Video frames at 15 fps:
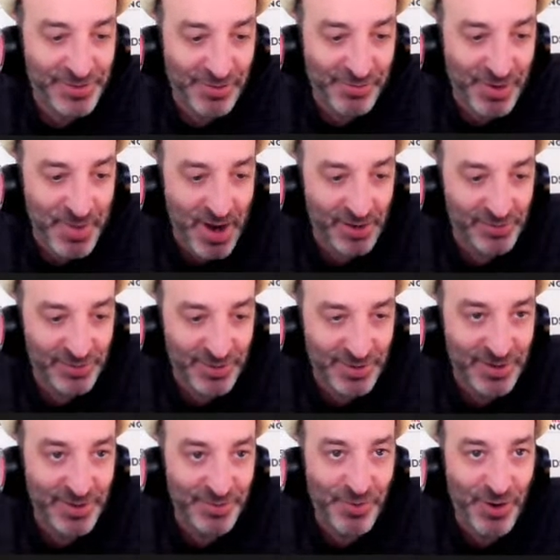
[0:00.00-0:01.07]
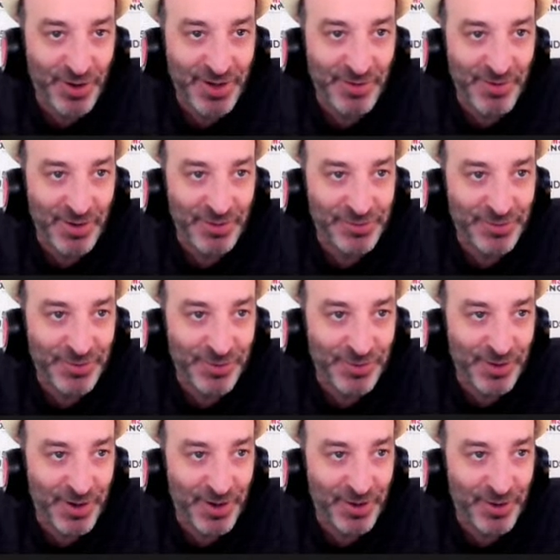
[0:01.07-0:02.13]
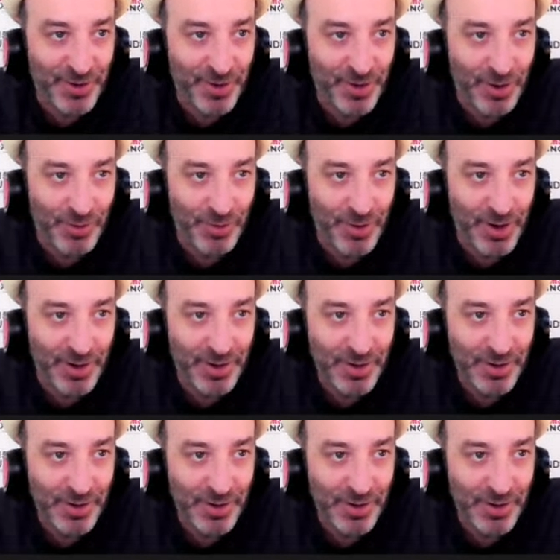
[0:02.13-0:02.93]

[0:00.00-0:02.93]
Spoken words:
I would imagine walking around the school hallway.